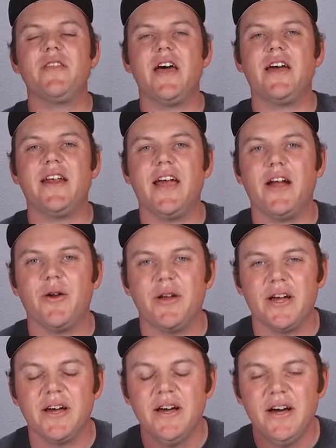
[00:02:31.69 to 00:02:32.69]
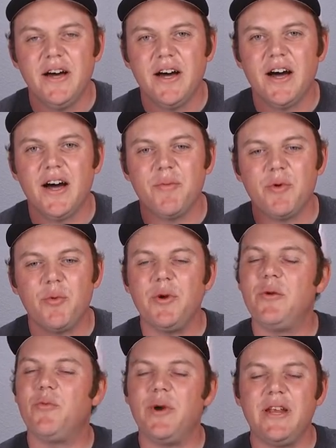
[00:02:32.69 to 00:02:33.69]
in that area. Um, and
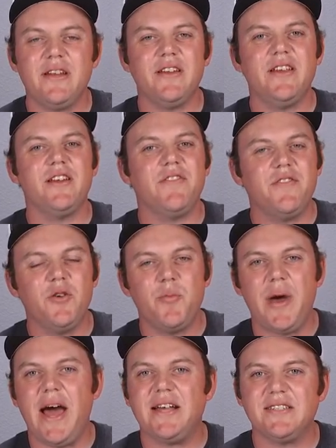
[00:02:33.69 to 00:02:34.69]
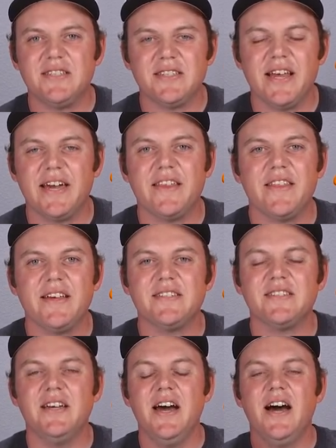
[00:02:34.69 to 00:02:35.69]
we went and did a few passes like
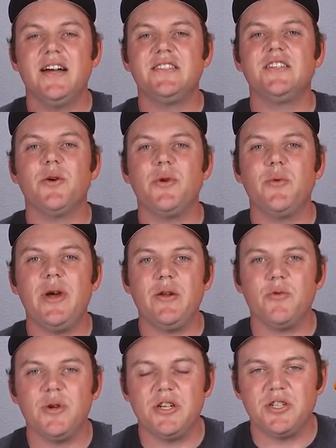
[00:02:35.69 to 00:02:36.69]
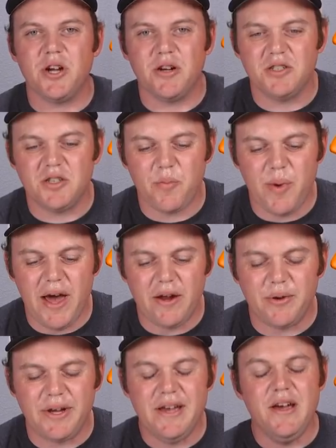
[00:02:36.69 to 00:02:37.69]
this until we went and recharged the
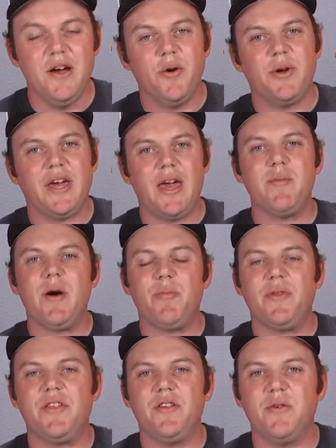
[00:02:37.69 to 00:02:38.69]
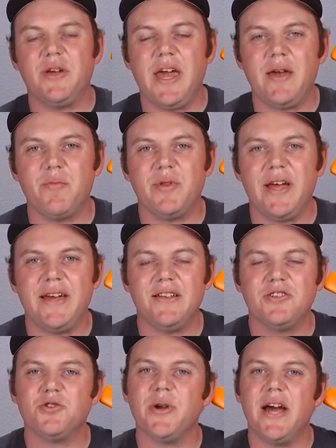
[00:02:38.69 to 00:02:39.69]
battery. We came up with a new game plan
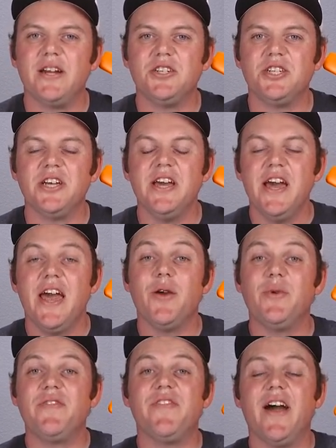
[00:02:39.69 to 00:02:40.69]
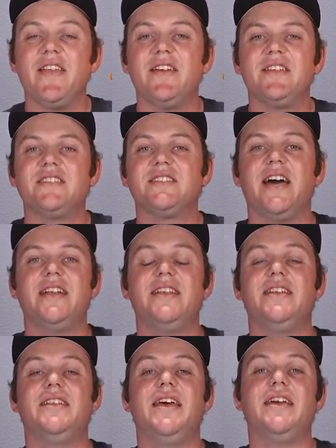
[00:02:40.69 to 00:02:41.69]
and strategy, and we finally
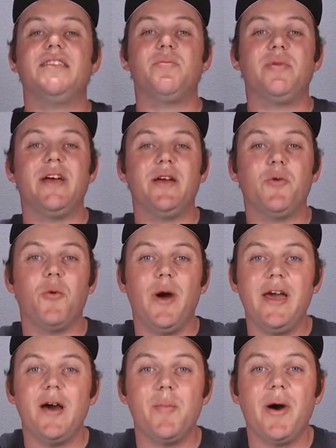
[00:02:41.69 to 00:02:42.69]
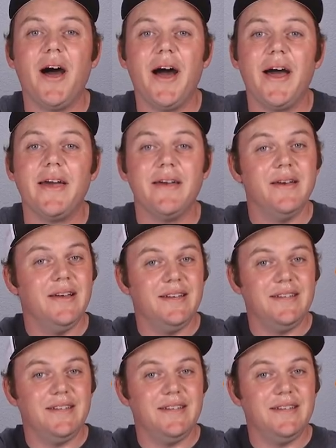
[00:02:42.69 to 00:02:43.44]
decided to take the plane way up high,